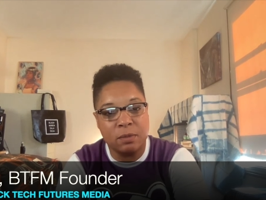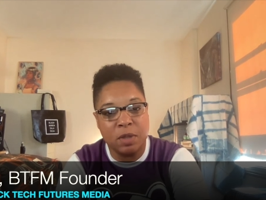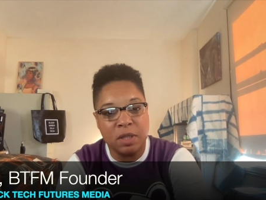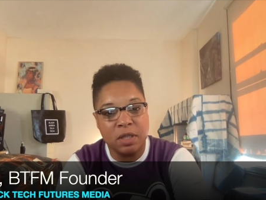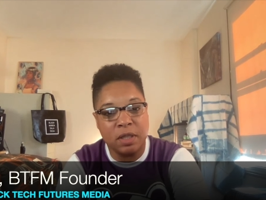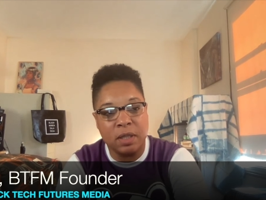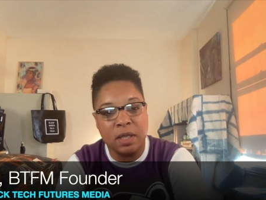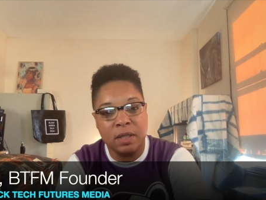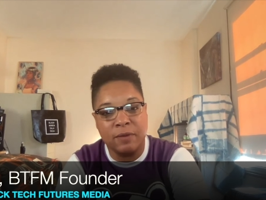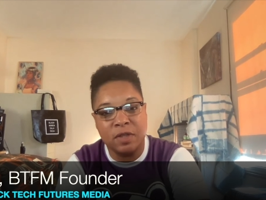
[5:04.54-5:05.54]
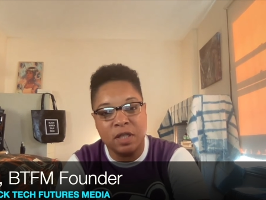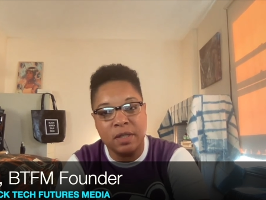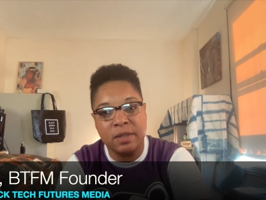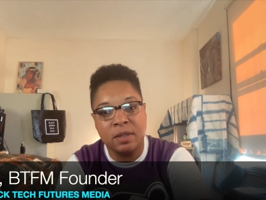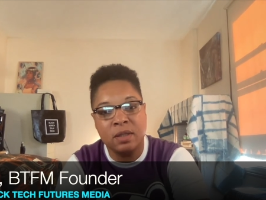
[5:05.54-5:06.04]
and minting
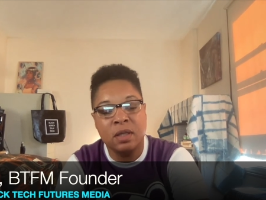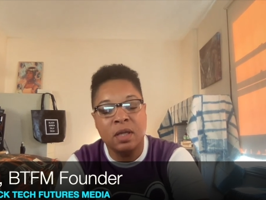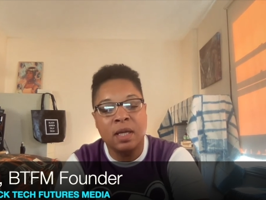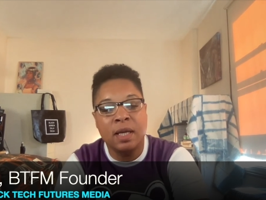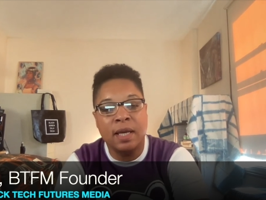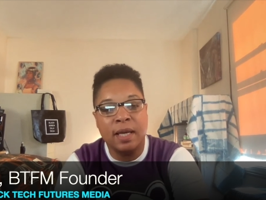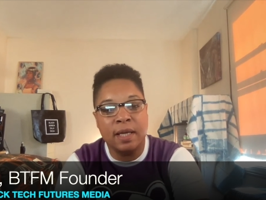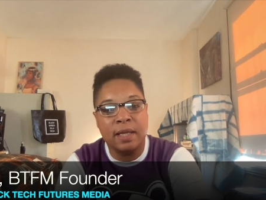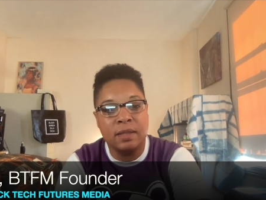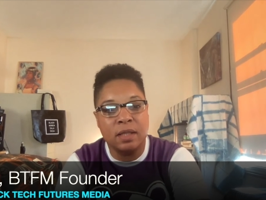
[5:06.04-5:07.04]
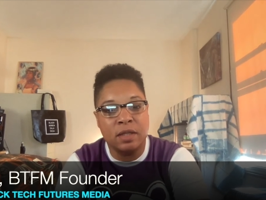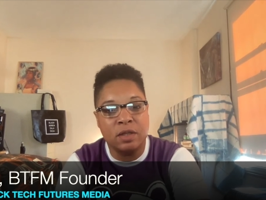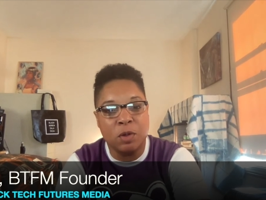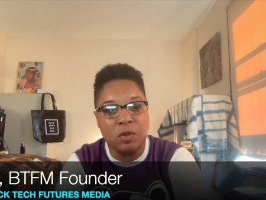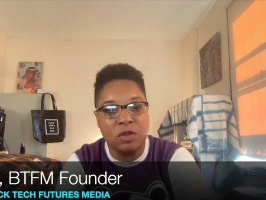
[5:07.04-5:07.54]
NFTs. And it's
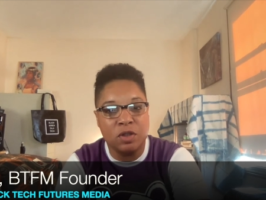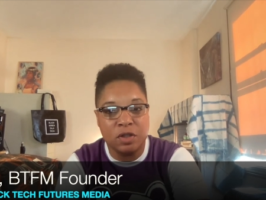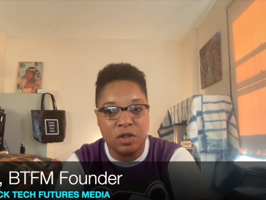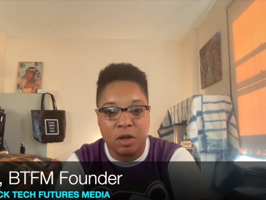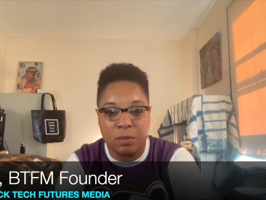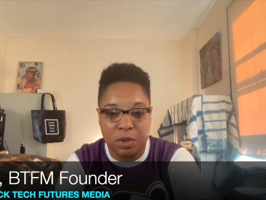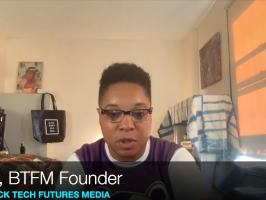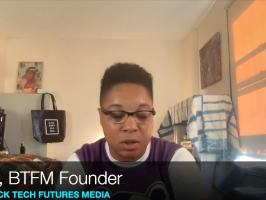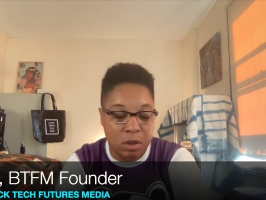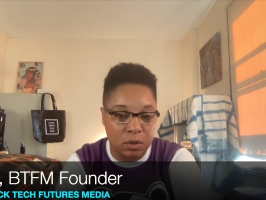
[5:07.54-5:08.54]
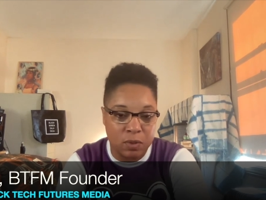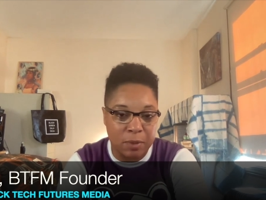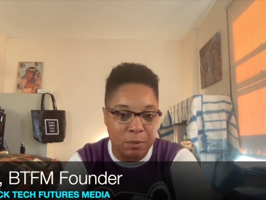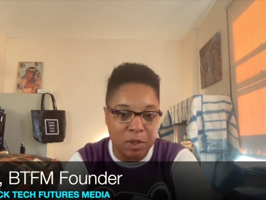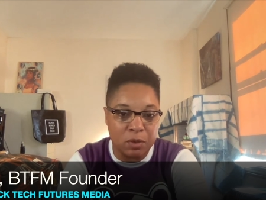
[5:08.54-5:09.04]
supposed to just be an
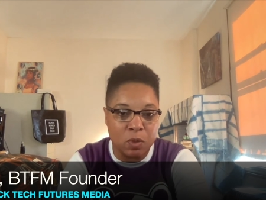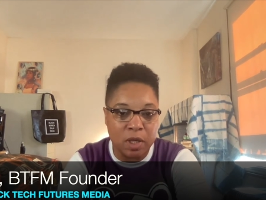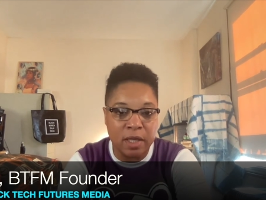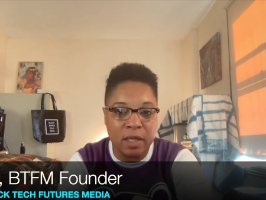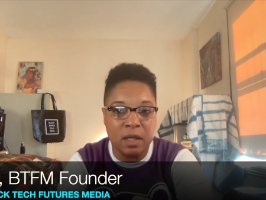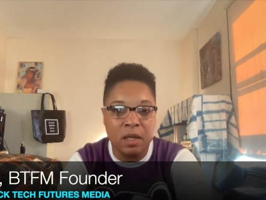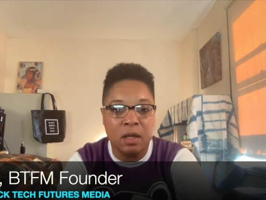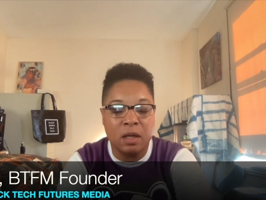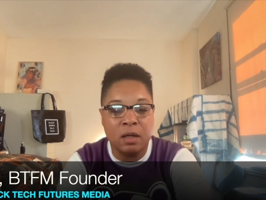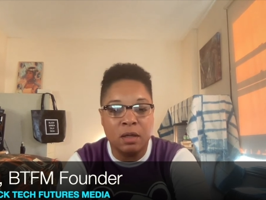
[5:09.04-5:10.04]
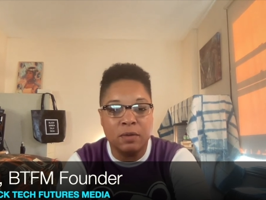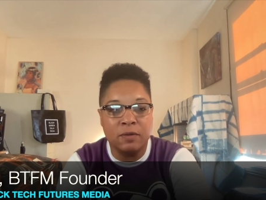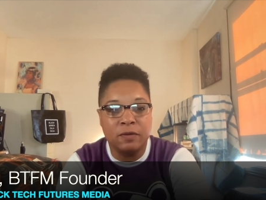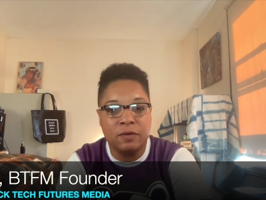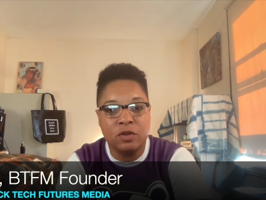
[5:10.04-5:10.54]
all-around better way of
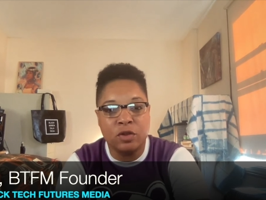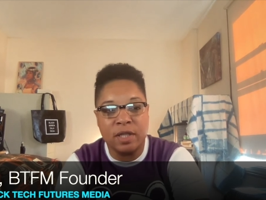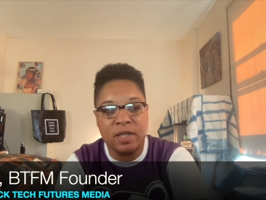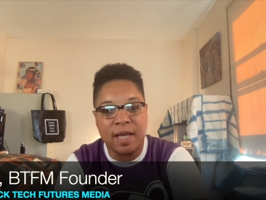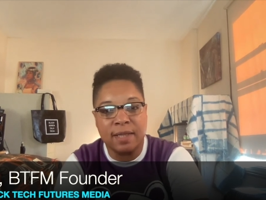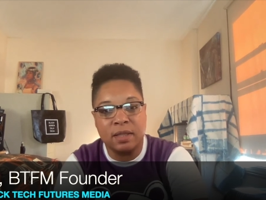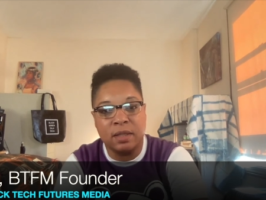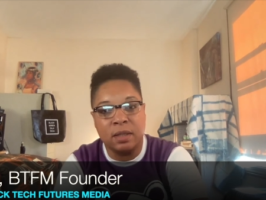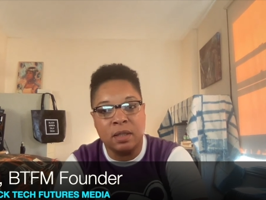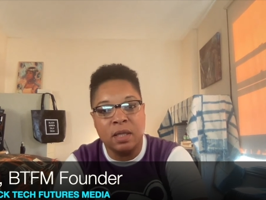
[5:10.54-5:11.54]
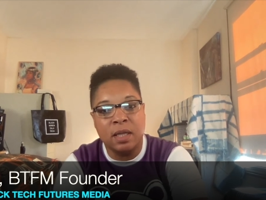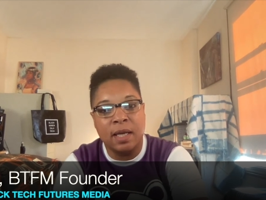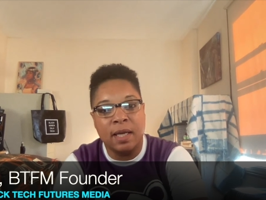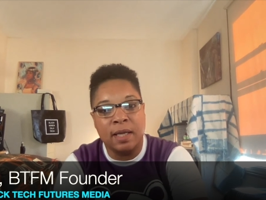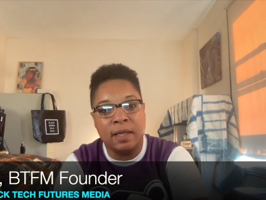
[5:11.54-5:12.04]
transacting
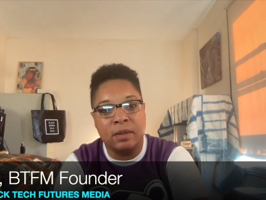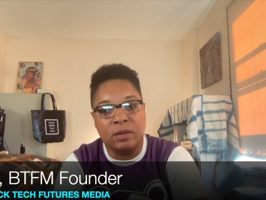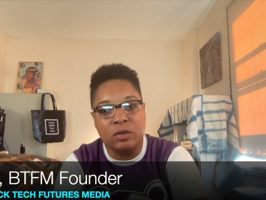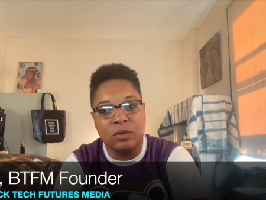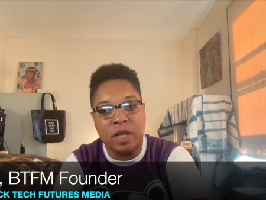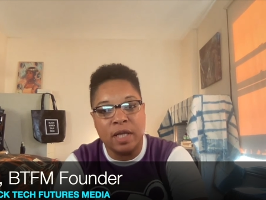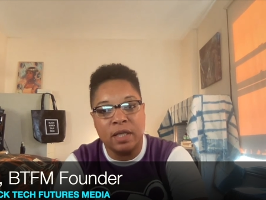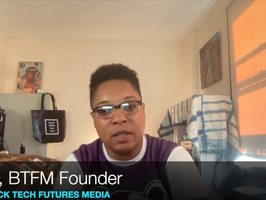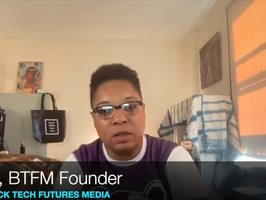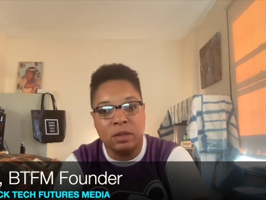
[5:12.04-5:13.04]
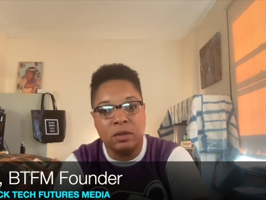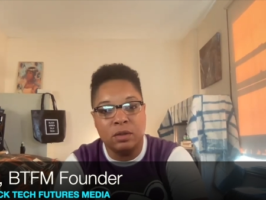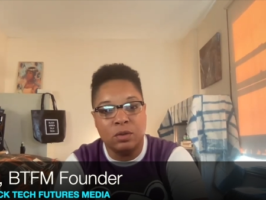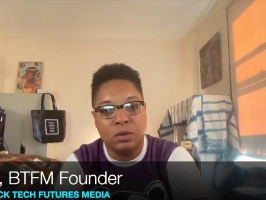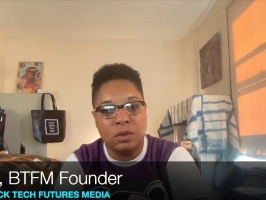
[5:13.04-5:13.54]
and creating
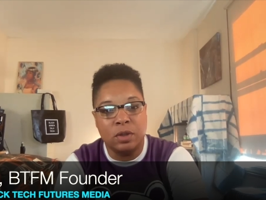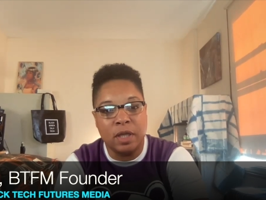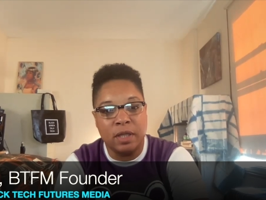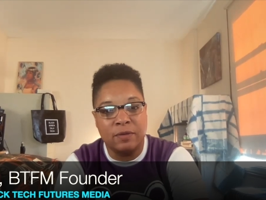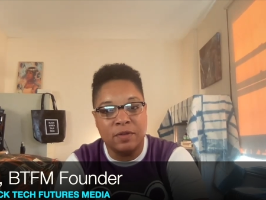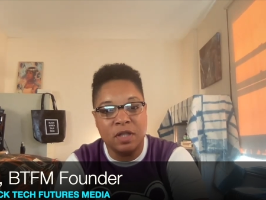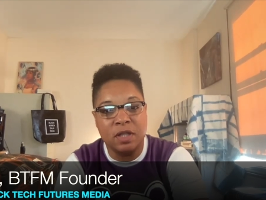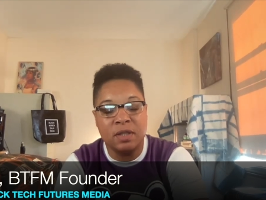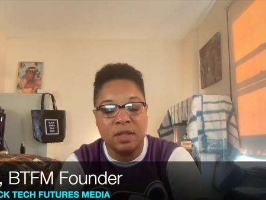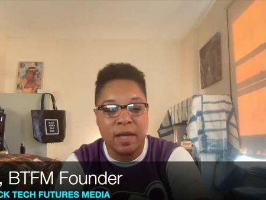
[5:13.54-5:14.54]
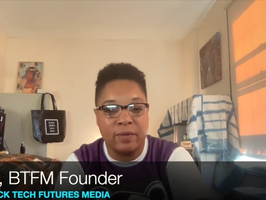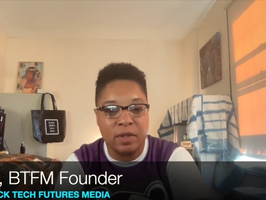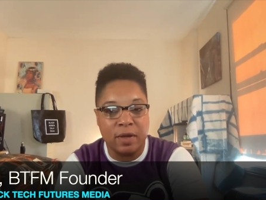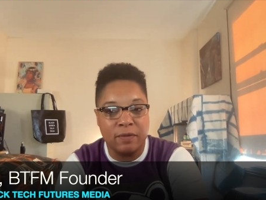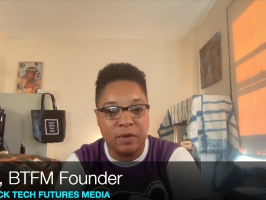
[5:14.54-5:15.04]
your NFTs and having
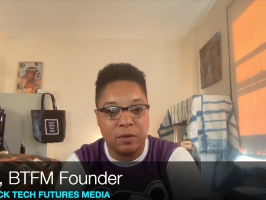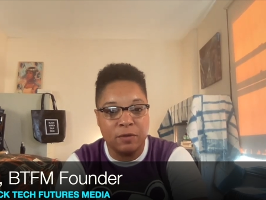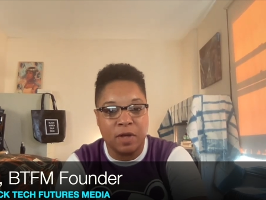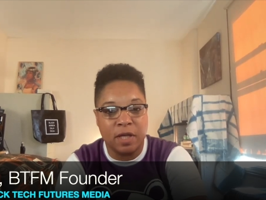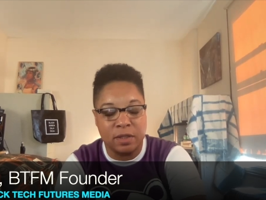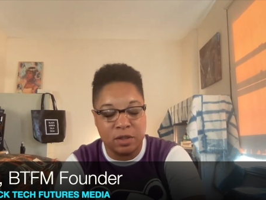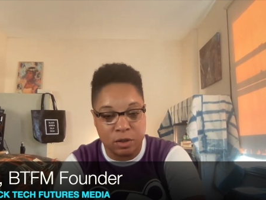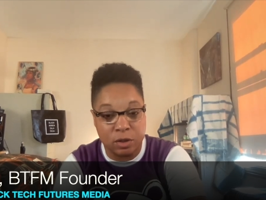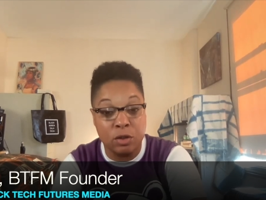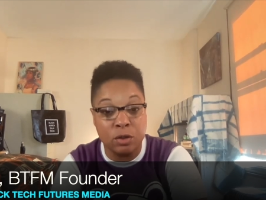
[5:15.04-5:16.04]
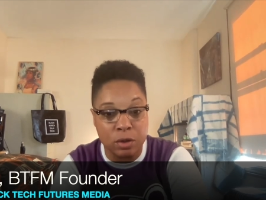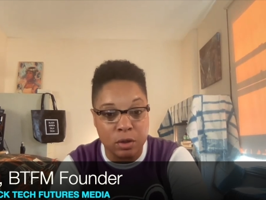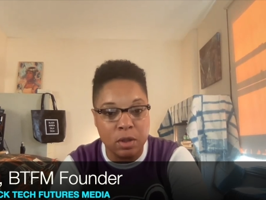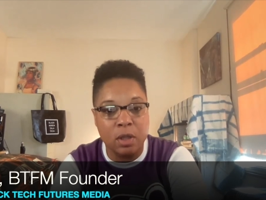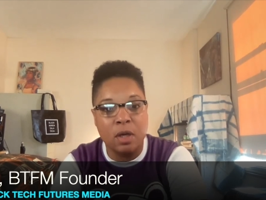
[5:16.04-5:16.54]
that verified and secure
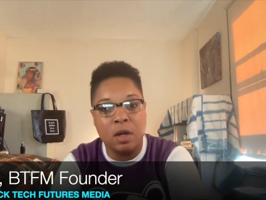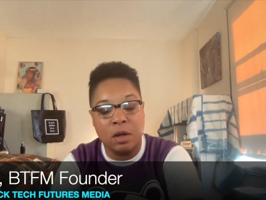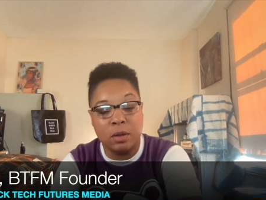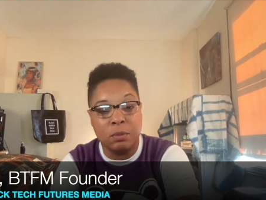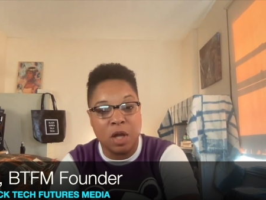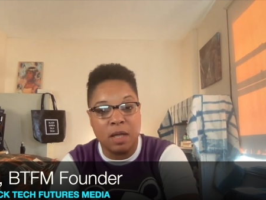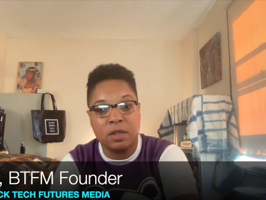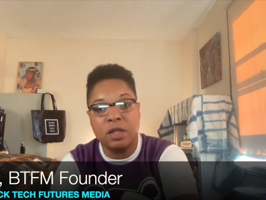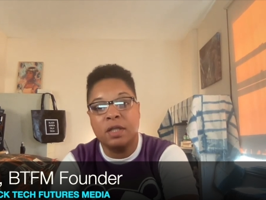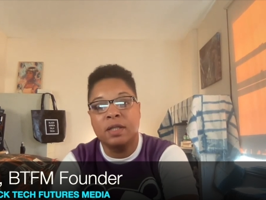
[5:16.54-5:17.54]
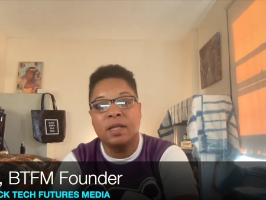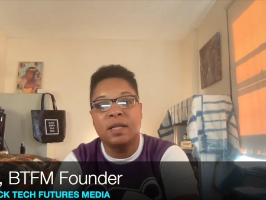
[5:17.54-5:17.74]
on the blockchain.